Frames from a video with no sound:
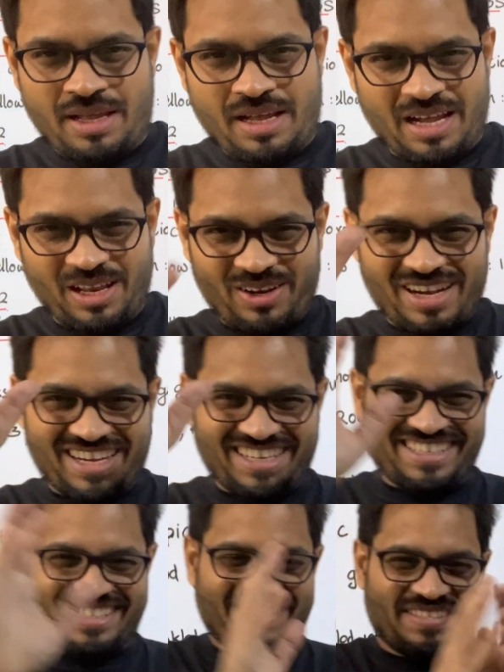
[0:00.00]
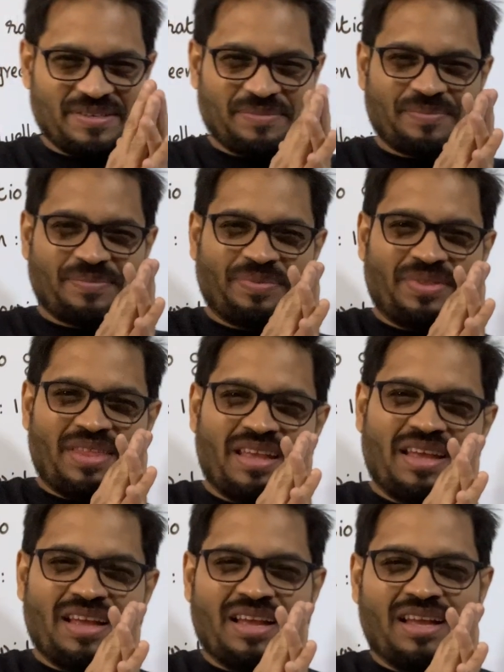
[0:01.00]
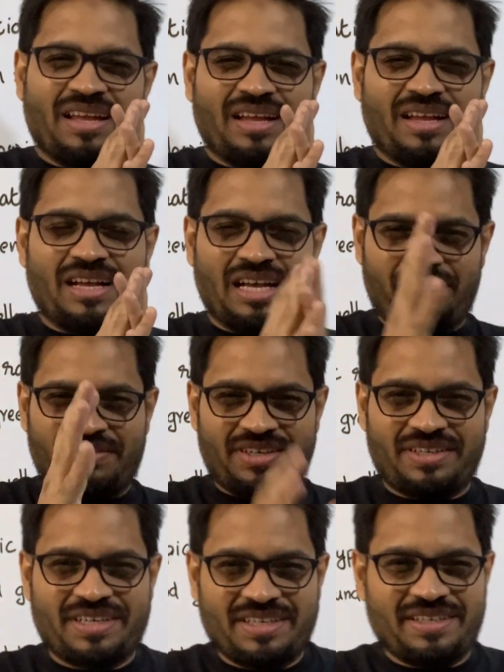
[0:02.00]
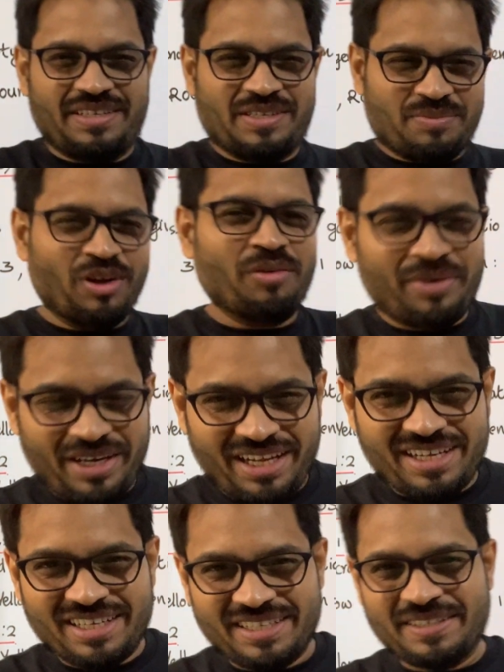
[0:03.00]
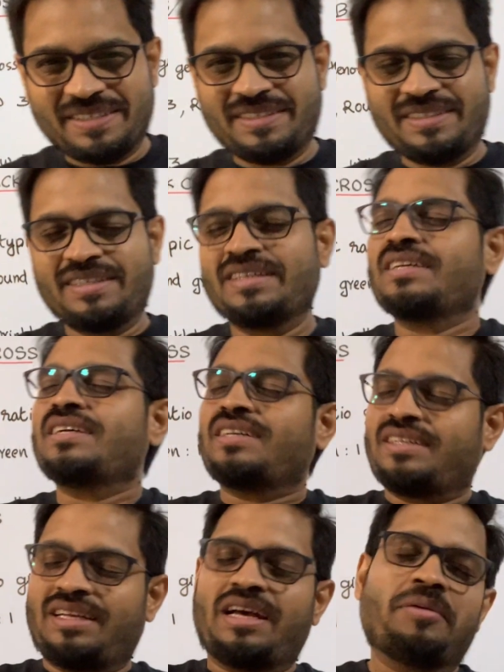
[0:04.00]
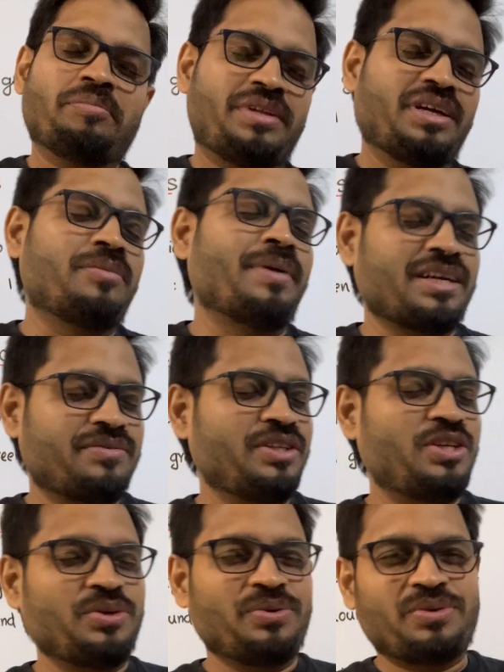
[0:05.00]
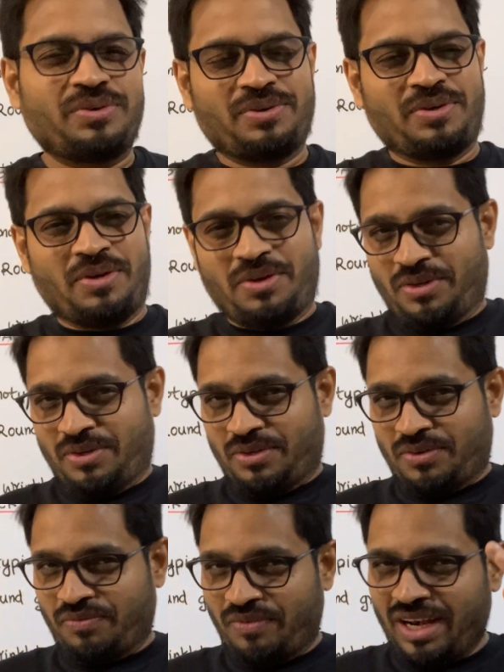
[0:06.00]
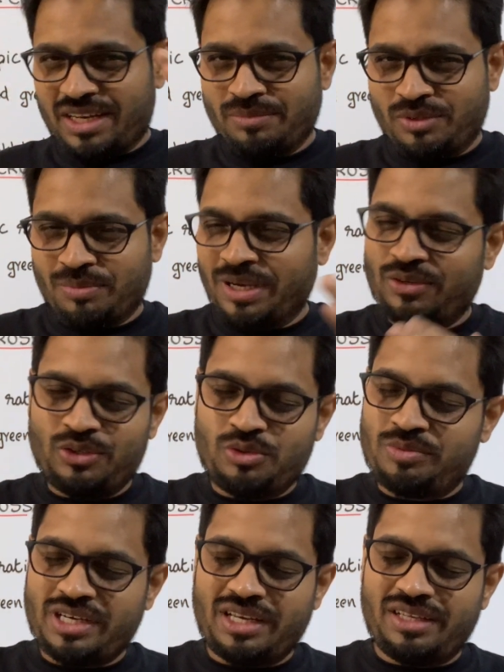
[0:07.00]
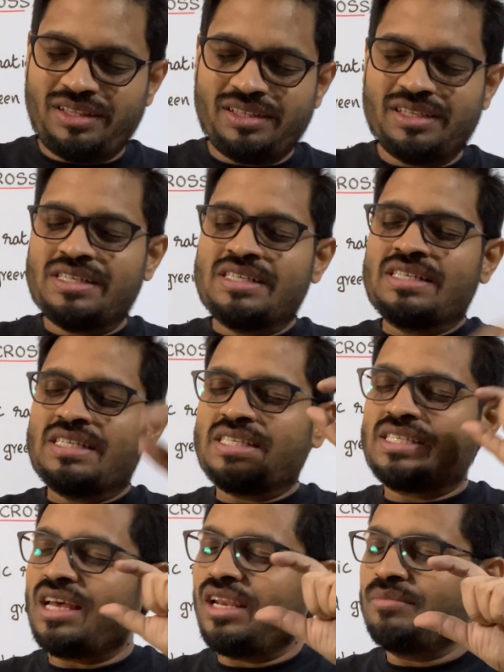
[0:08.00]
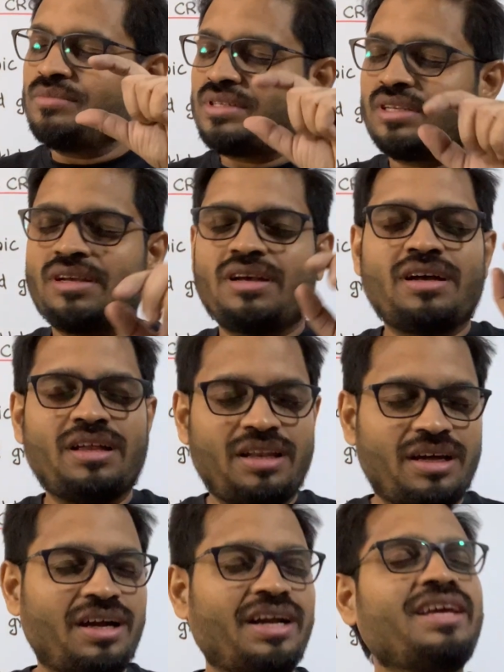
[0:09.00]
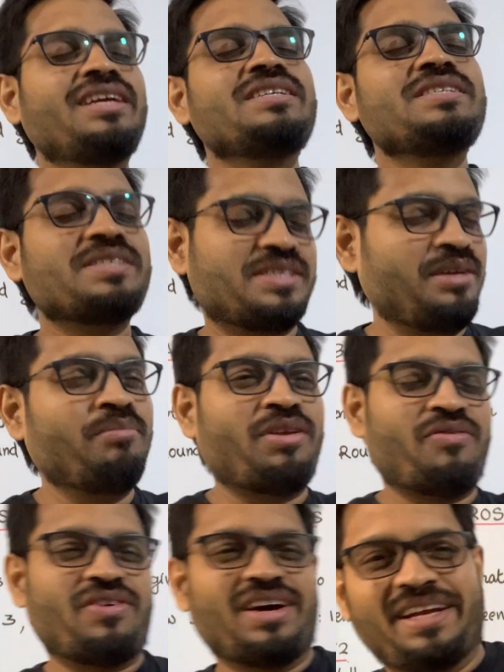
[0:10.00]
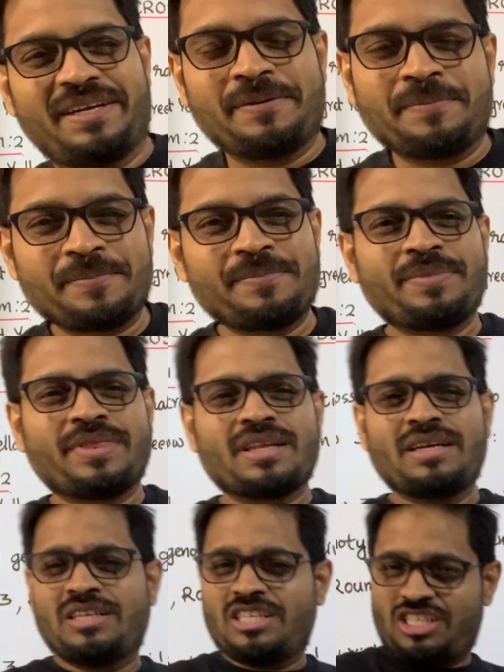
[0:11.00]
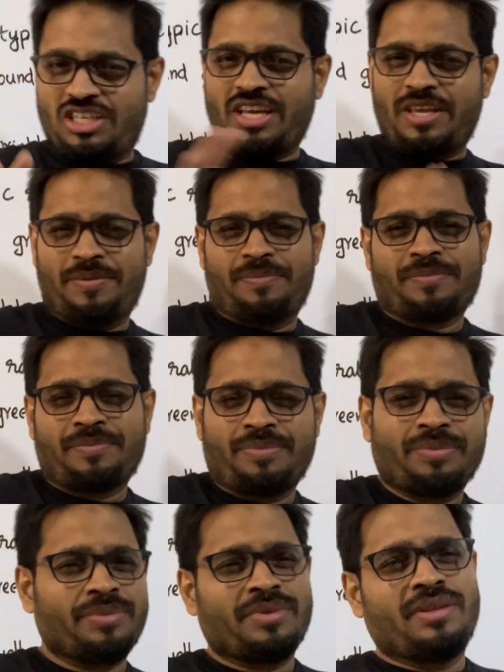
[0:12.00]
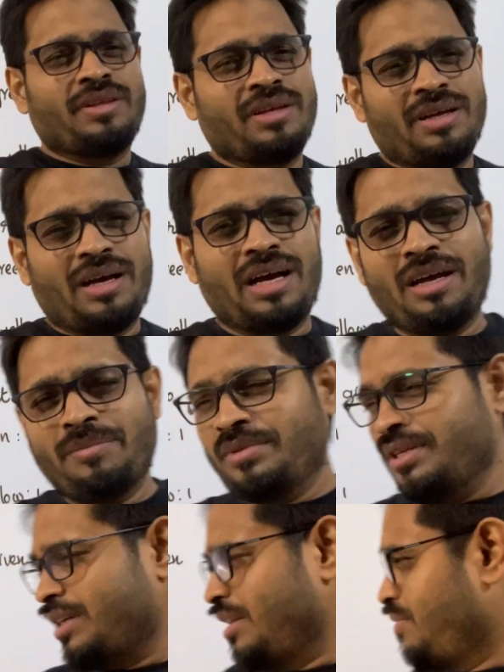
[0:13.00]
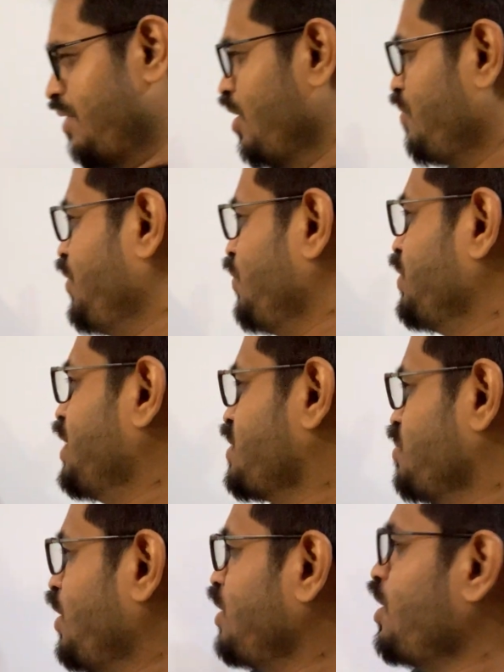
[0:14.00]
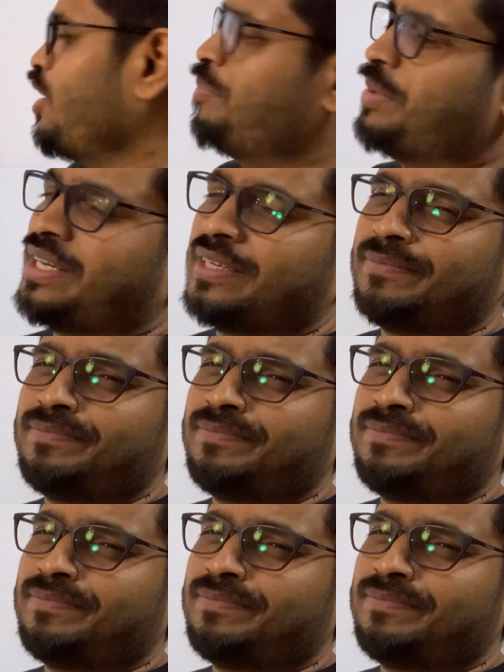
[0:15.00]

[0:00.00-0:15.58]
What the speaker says: Hello guys. After a small break, I'm there back with you. Welcome to my YouTube channel, Salim's Learning Simplified. Today, I'm there in front of you with a small topic.